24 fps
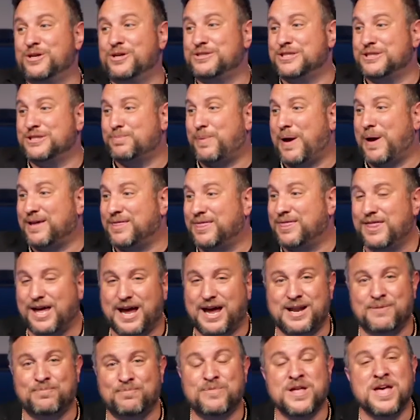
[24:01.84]
not just back
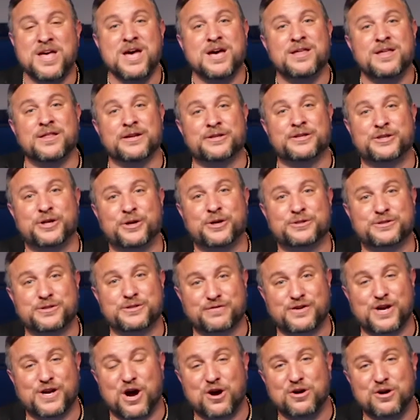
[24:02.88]
then in the church
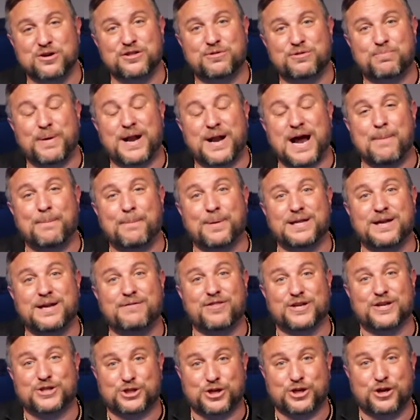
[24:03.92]
of Corinth, but I
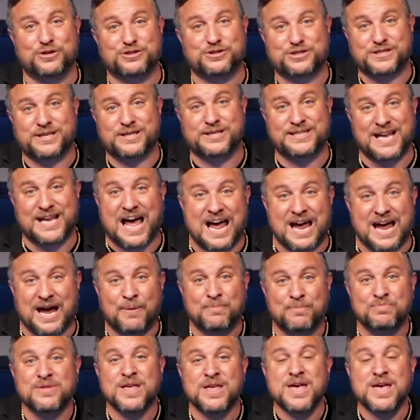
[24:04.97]
believe the church today